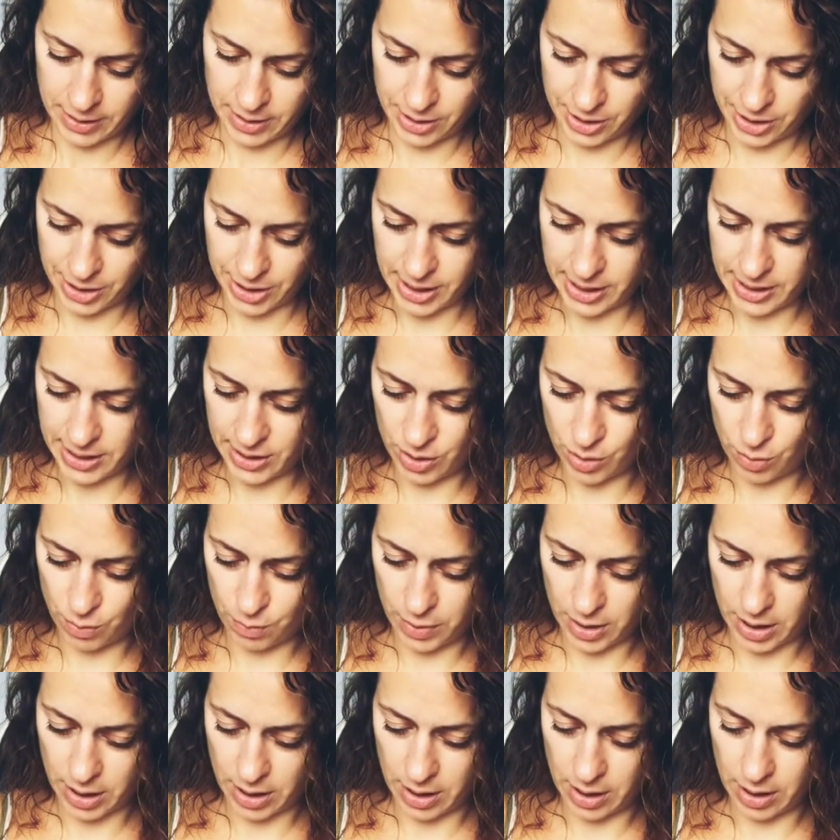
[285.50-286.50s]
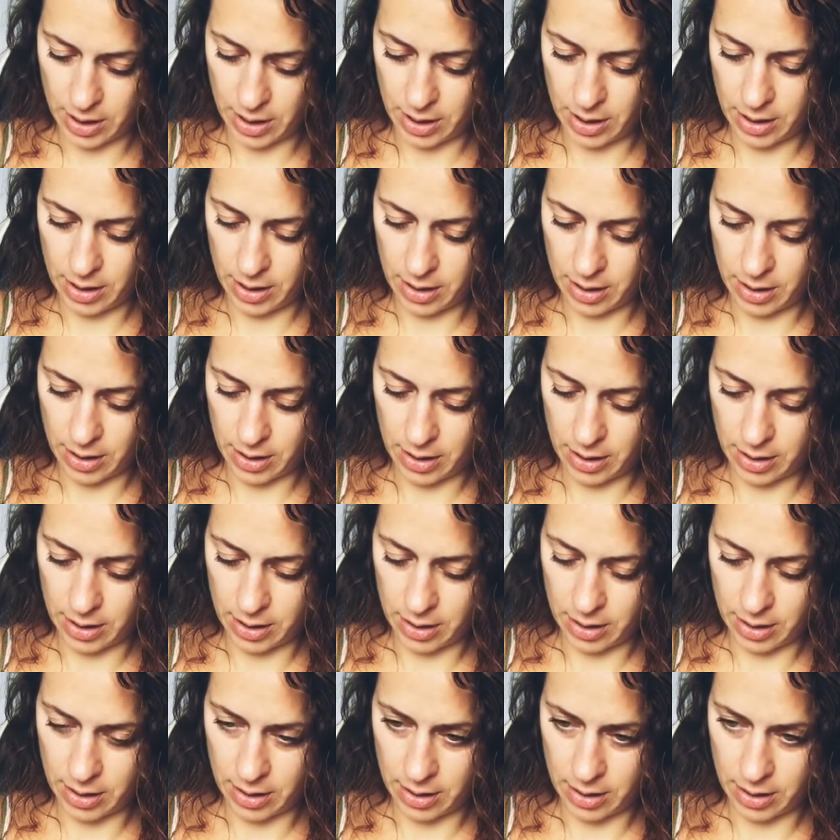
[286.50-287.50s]
Just to be
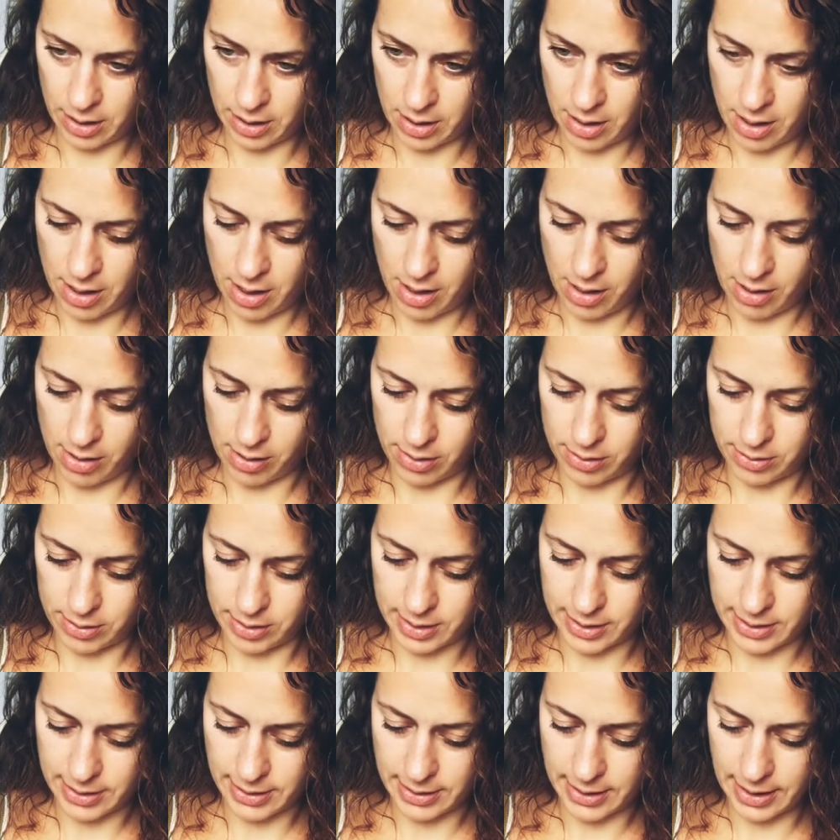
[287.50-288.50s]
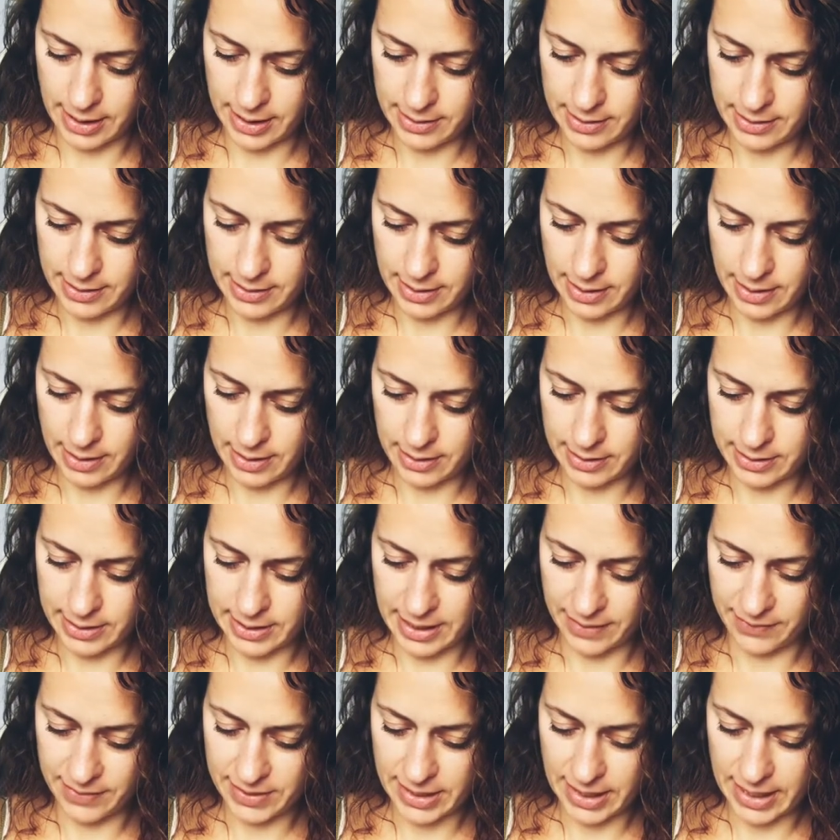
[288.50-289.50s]
on the
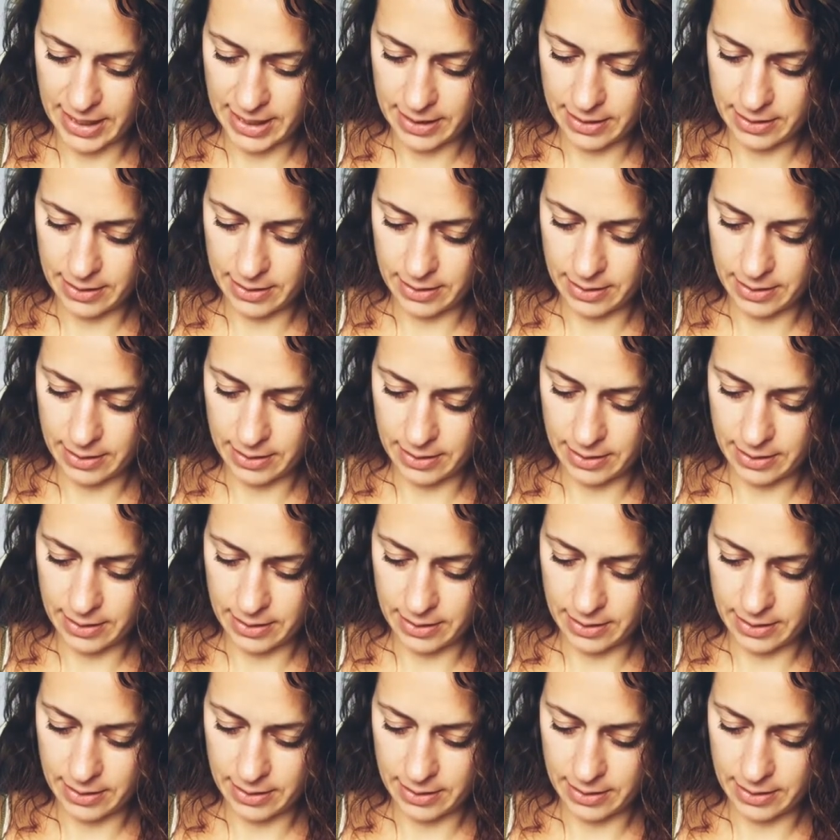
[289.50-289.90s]
safe side.